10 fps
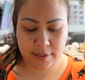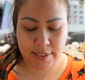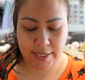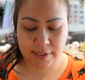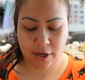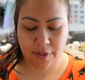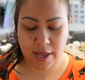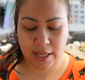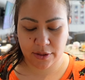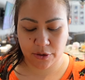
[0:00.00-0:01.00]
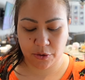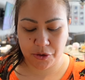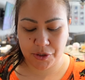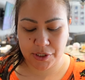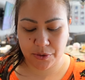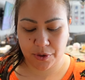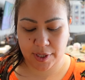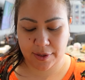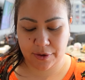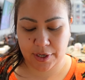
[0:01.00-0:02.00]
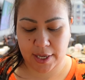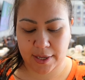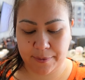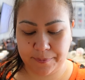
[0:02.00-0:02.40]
I saw that at the grocery store the other day.